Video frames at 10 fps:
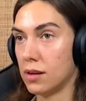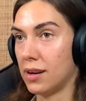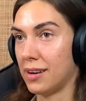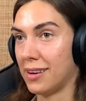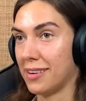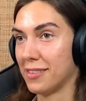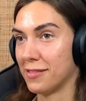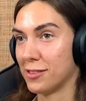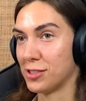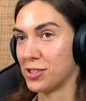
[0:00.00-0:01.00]
Uh,
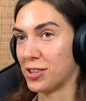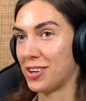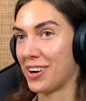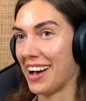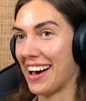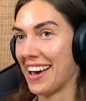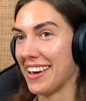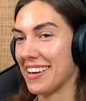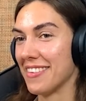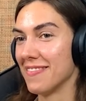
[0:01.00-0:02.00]
for sure,
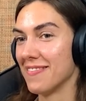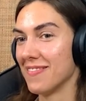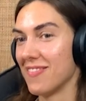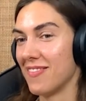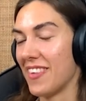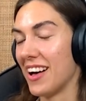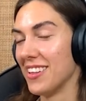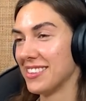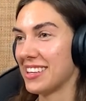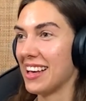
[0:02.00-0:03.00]
I
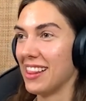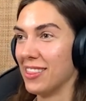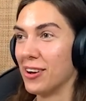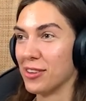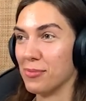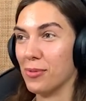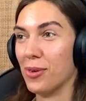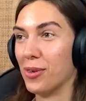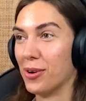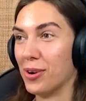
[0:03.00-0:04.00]
felt a lot
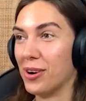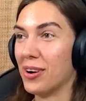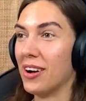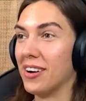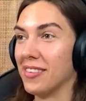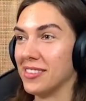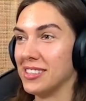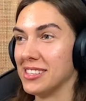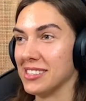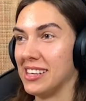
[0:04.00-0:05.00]
more of
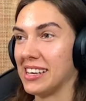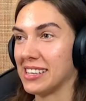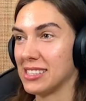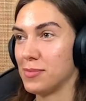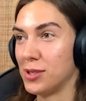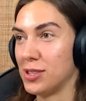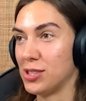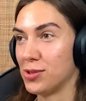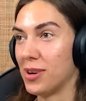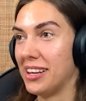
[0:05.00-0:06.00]
this like
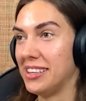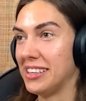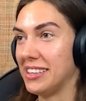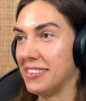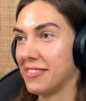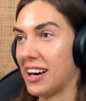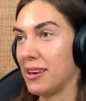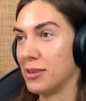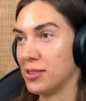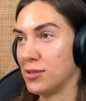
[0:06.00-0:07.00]
spirituality
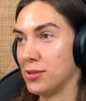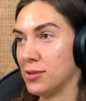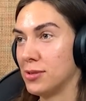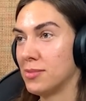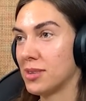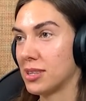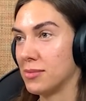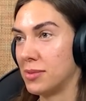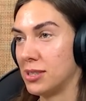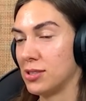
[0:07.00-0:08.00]
vibe in Tulum
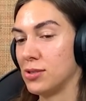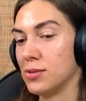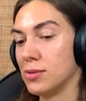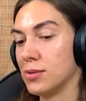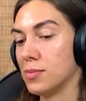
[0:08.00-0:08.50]
compared to